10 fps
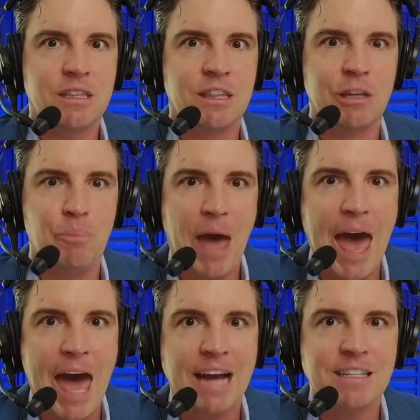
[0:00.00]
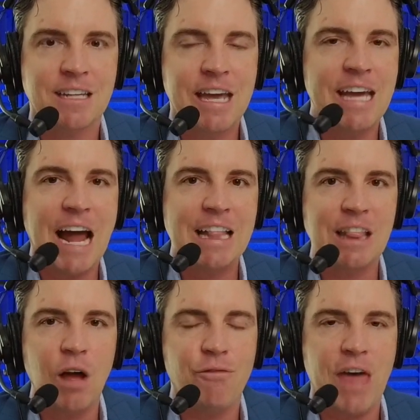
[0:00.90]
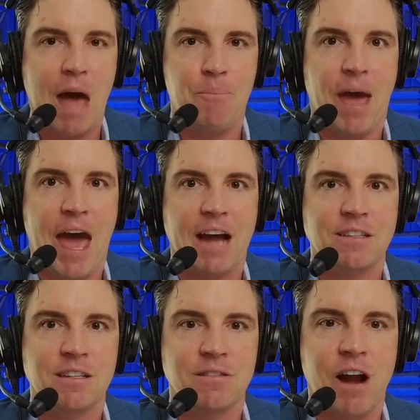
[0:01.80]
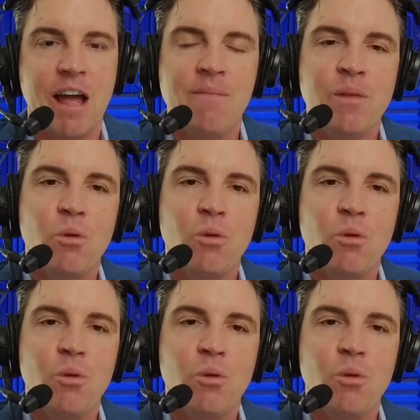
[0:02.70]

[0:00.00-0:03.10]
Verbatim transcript: the pact. And I love that pact, right?